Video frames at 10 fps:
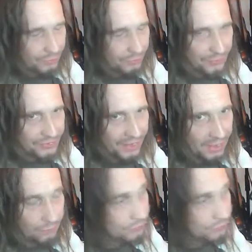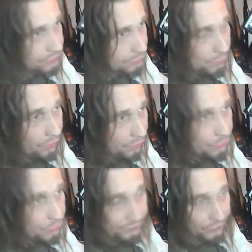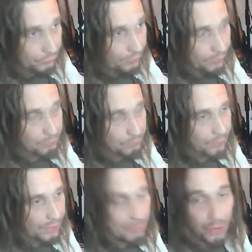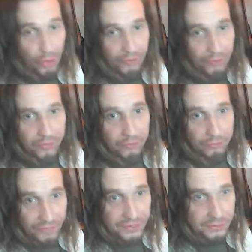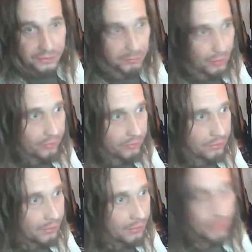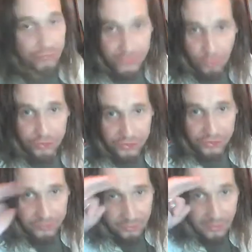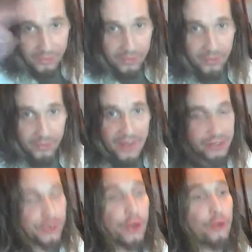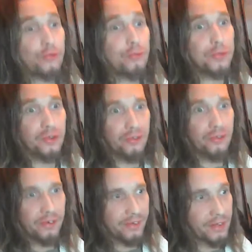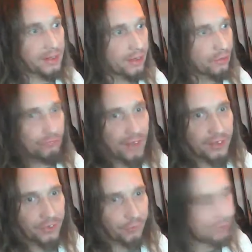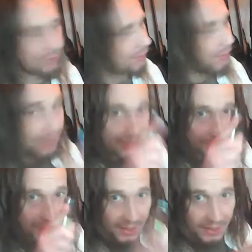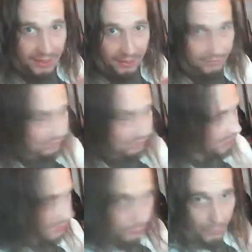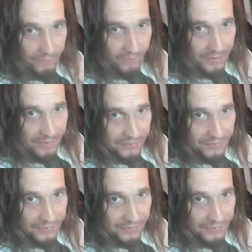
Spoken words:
when I say it, even to someone like who's like a Puritan. Chris is a Puritan. Chris Hodgson is a tonal Puritan, and he gets a great tone. Even he needs one of these.